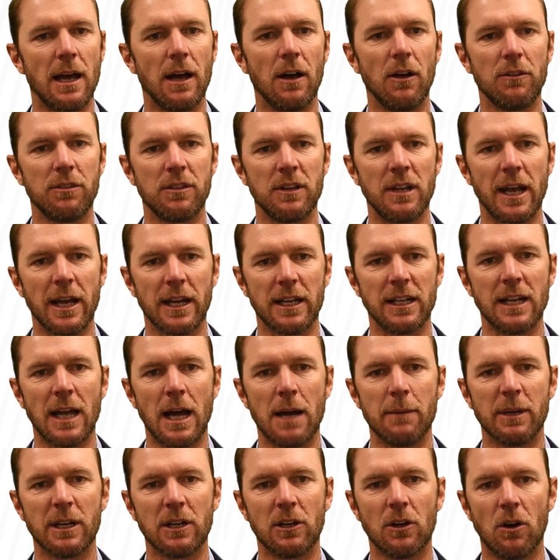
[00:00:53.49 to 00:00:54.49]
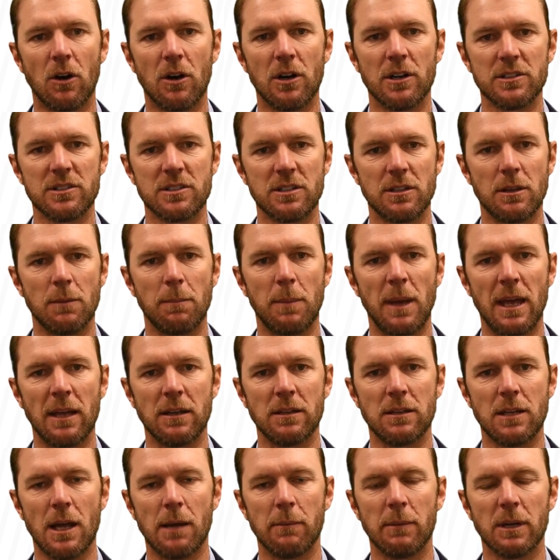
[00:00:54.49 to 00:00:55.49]
health and economic costs of the
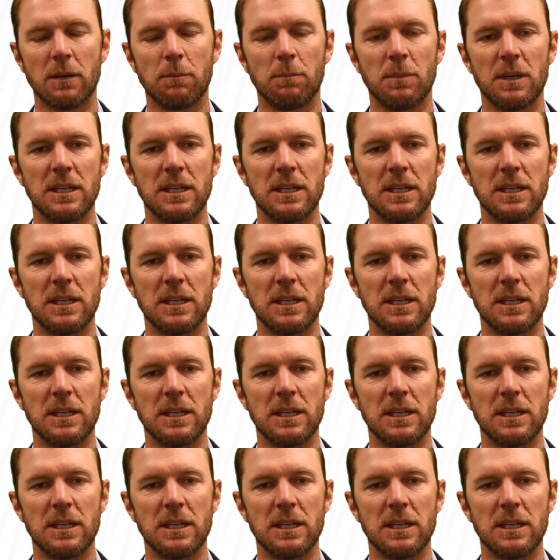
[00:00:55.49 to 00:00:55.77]
pandemic